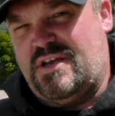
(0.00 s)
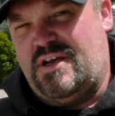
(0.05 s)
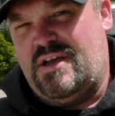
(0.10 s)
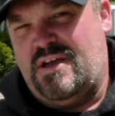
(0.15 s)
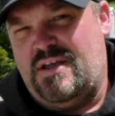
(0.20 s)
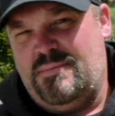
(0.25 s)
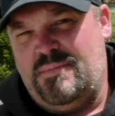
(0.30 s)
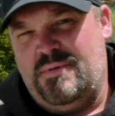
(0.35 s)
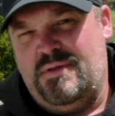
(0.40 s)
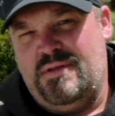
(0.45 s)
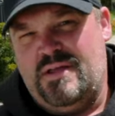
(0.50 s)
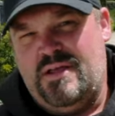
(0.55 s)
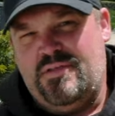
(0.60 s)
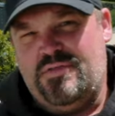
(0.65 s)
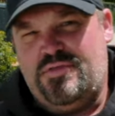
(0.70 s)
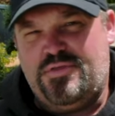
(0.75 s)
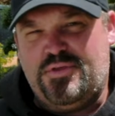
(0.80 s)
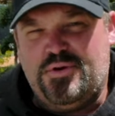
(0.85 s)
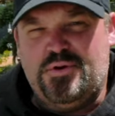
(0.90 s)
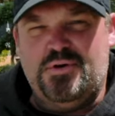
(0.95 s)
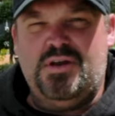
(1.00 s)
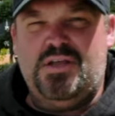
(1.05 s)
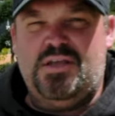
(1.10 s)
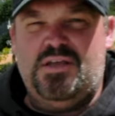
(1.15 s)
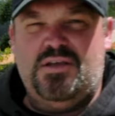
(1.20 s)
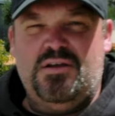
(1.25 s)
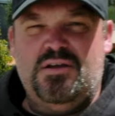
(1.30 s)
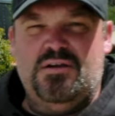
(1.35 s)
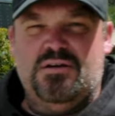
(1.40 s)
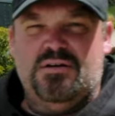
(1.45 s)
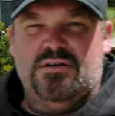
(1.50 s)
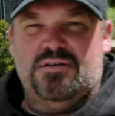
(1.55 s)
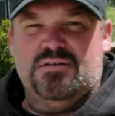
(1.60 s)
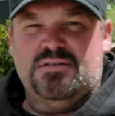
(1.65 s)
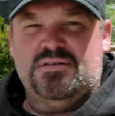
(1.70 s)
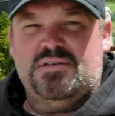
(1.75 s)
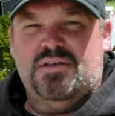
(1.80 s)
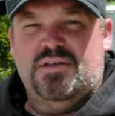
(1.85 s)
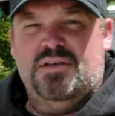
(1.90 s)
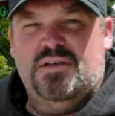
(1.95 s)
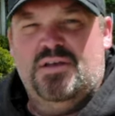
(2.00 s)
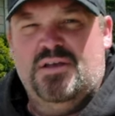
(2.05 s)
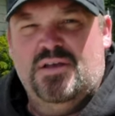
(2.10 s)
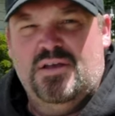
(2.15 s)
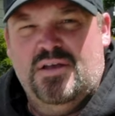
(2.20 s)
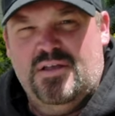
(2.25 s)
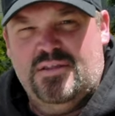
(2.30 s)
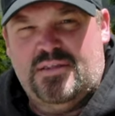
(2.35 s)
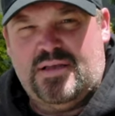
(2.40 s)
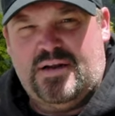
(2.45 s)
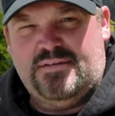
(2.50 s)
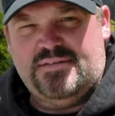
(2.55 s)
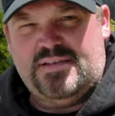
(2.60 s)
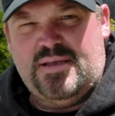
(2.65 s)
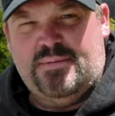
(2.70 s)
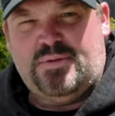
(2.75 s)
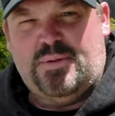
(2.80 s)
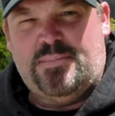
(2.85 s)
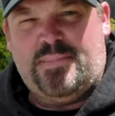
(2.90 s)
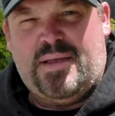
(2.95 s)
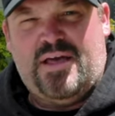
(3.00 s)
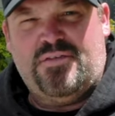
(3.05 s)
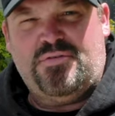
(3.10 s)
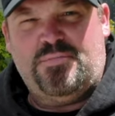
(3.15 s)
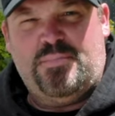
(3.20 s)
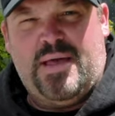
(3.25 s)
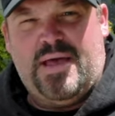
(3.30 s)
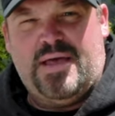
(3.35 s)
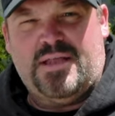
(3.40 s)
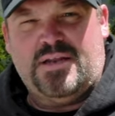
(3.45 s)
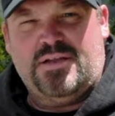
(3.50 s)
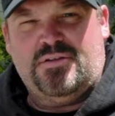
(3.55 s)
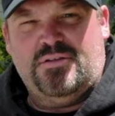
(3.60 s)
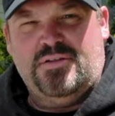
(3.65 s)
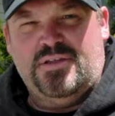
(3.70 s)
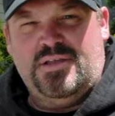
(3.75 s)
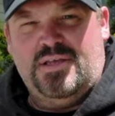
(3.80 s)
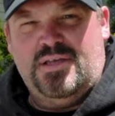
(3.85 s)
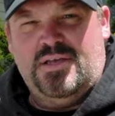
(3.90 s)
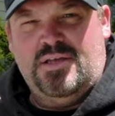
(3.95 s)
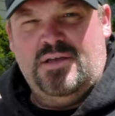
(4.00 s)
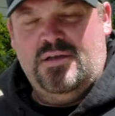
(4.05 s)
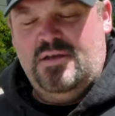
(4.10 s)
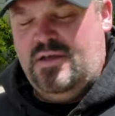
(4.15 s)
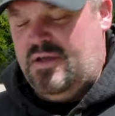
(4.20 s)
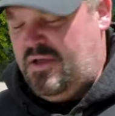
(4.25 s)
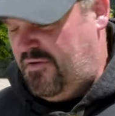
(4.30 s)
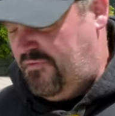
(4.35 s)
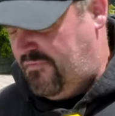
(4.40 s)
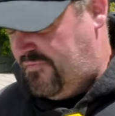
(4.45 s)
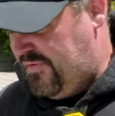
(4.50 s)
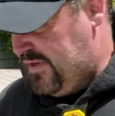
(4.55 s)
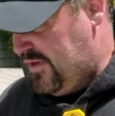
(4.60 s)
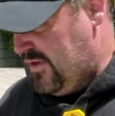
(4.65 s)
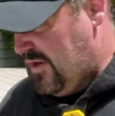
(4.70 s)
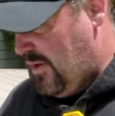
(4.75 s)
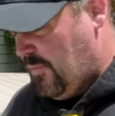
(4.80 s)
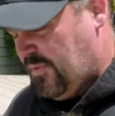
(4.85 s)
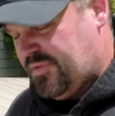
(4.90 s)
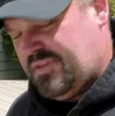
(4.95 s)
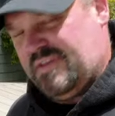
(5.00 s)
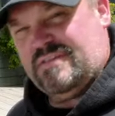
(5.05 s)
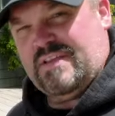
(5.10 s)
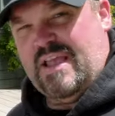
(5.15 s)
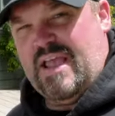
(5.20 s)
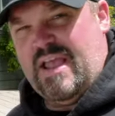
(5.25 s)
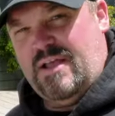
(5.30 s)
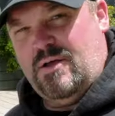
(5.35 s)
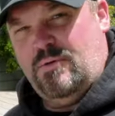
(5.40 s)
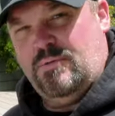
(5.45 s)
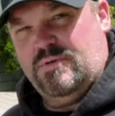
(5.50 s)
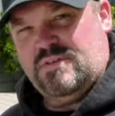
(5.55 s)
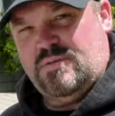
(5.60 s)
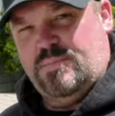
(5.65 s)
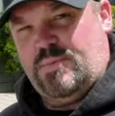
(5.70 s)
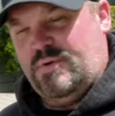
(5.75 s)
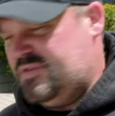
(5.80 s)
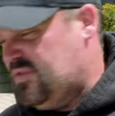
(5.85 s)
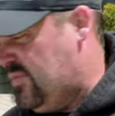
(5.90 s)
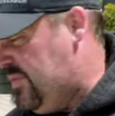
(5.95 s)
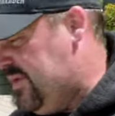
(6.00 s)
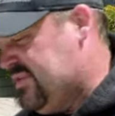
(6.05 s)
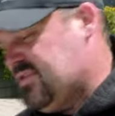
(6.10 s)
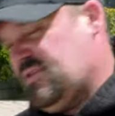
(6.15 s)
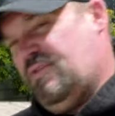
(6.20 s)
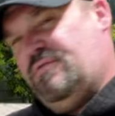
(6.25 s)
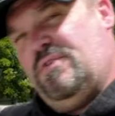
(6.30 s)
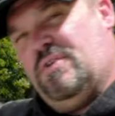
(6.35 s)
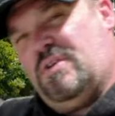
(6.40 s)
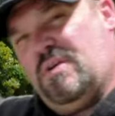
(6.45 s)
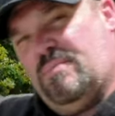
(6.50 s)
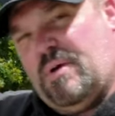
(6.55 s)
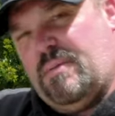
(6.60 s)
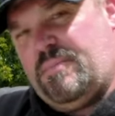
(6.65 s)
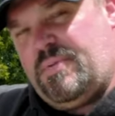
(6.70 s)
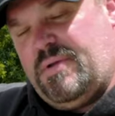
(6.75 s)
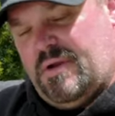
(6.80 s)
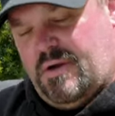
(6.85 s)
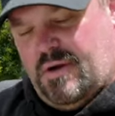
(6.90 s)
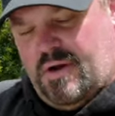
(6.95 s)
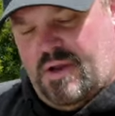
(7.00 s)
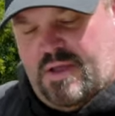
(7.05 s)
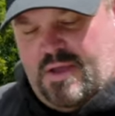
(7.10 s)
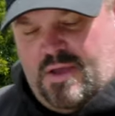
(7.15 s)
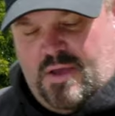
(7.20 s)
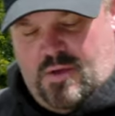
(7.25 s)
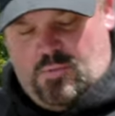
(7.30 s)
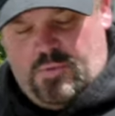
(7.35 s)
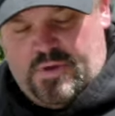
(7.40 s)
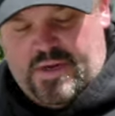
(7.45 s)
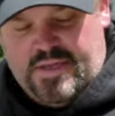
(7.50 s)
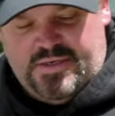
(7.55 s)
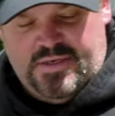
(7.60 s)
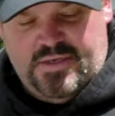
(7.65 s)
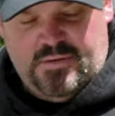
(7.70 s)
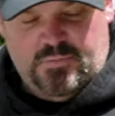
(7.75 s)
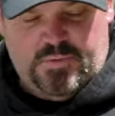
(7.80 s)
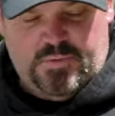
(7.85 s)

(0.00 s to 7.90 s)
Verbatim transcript: time in 30 years that I was able to mathematically figure out what this angle was supposed to be. So if you come up here, what I did